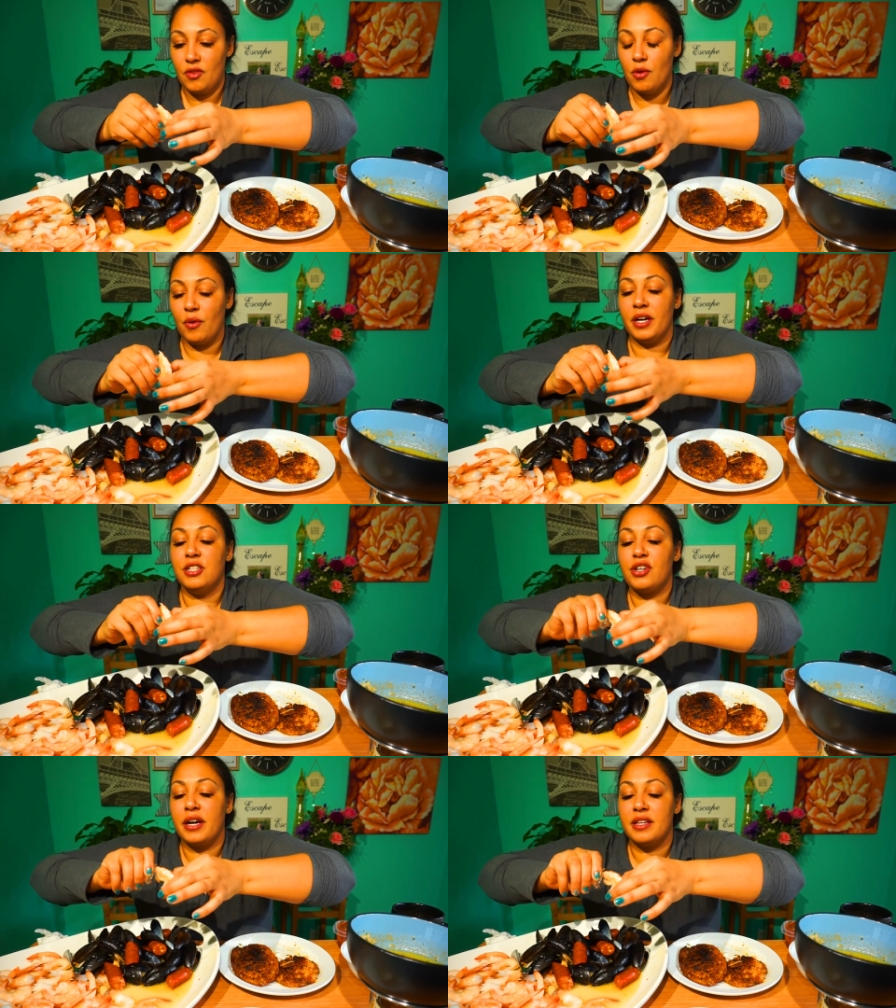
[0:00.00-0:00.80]
We're going to
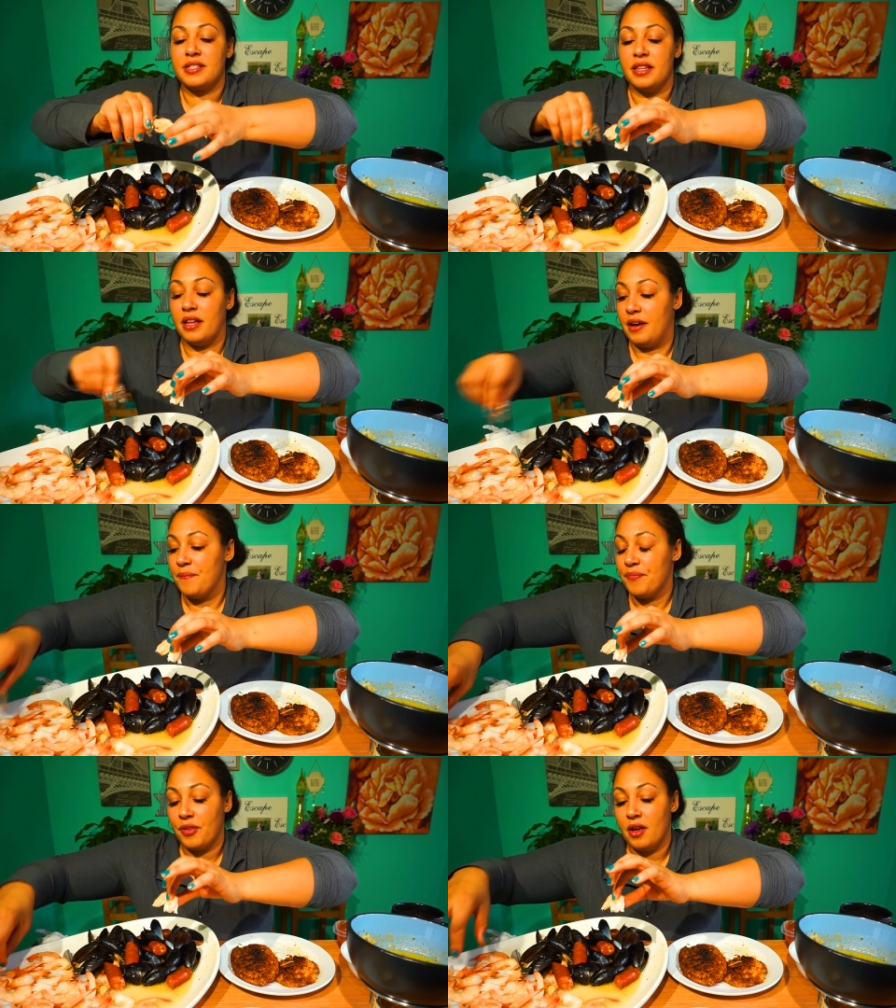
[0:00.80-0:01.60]
try this in the
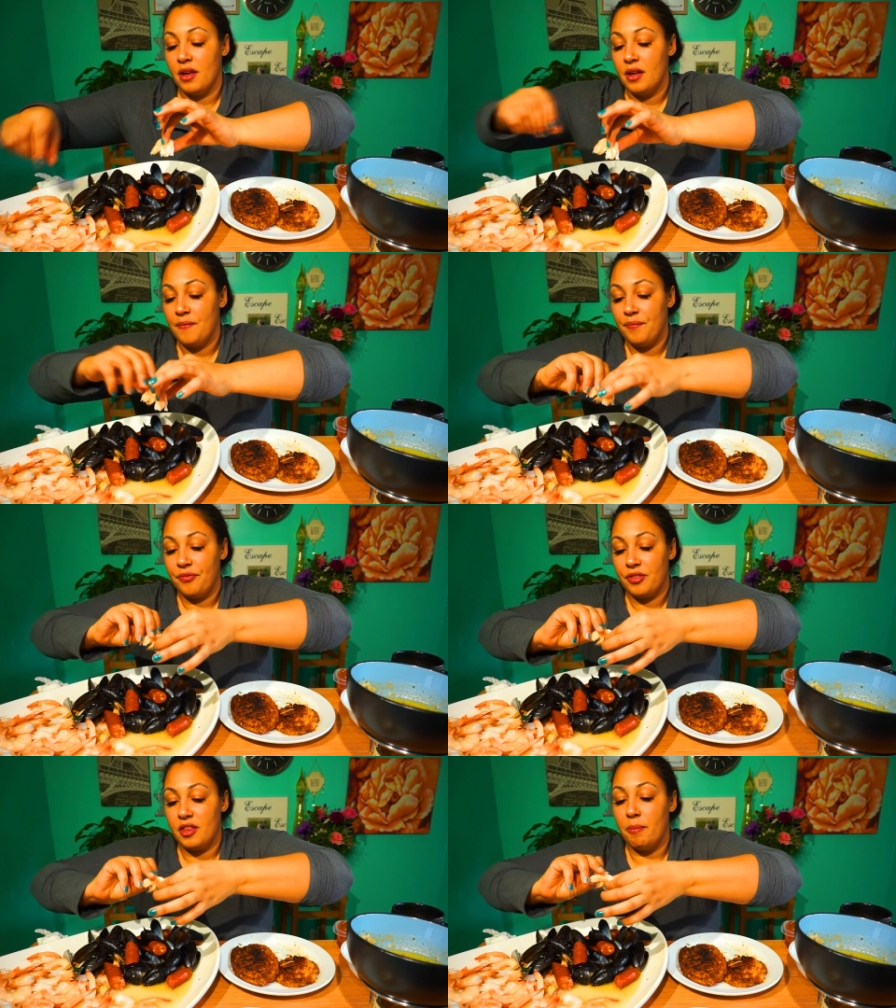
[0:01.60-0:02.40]

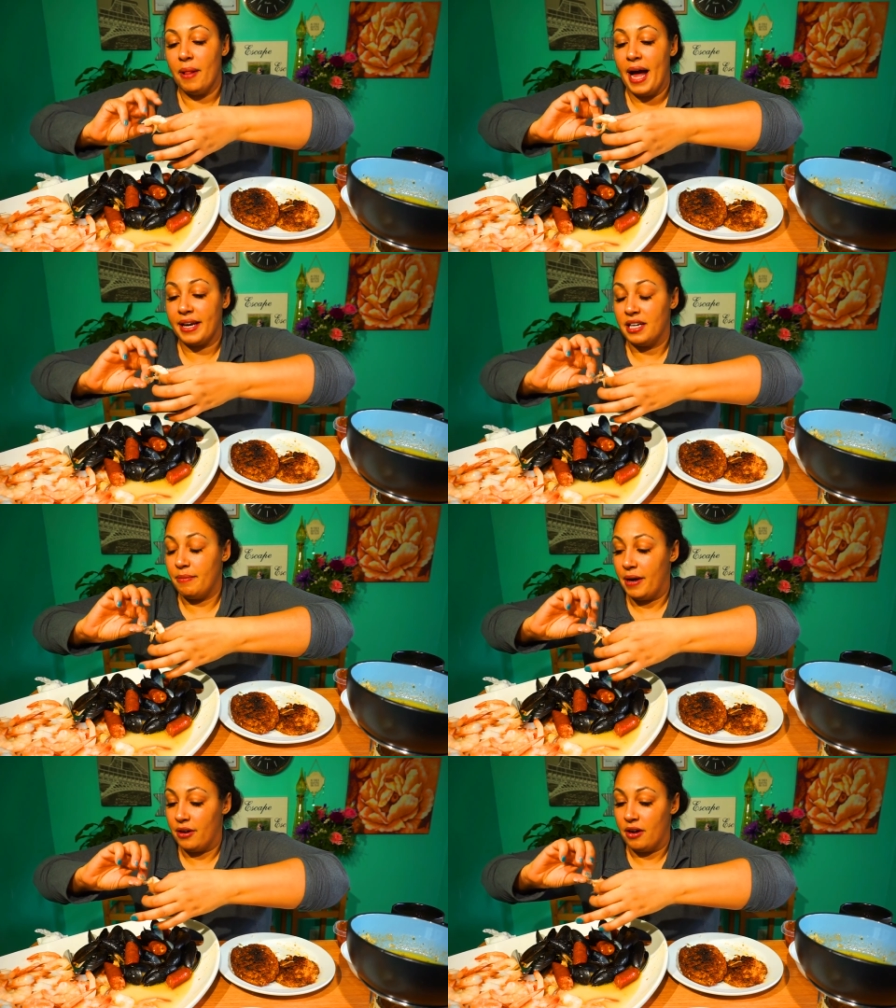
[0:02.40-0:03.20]
blackened
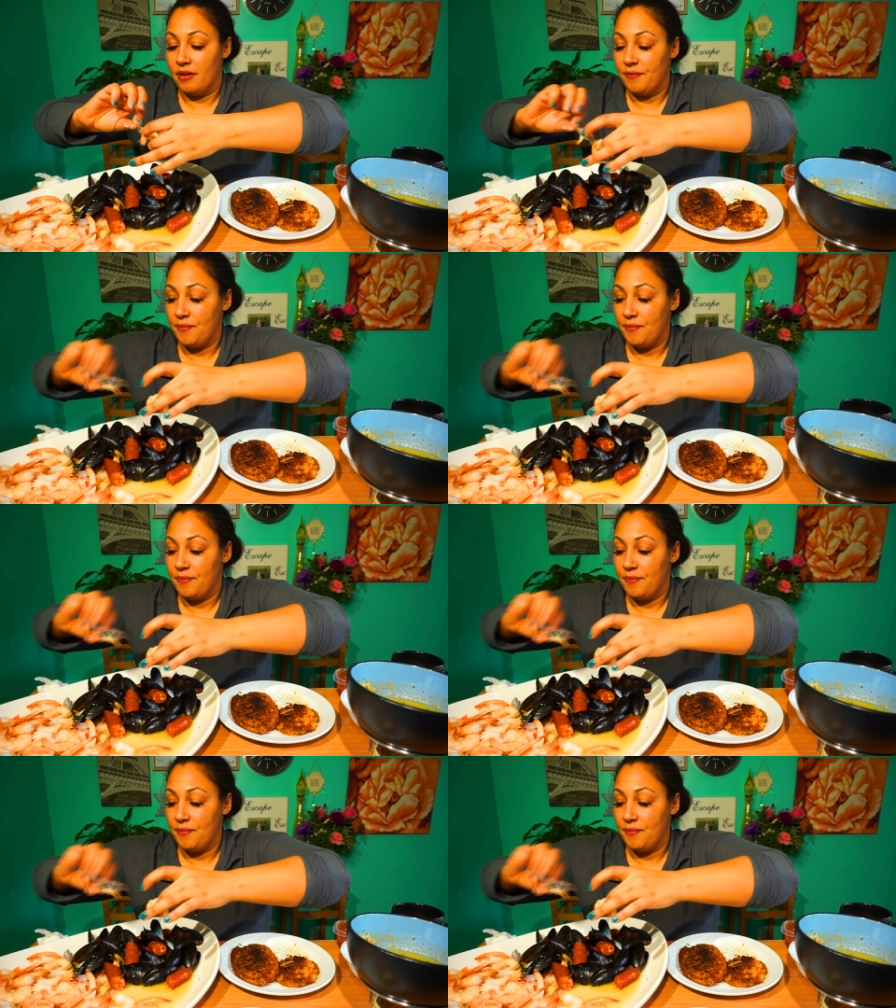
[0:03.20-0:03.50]
butter.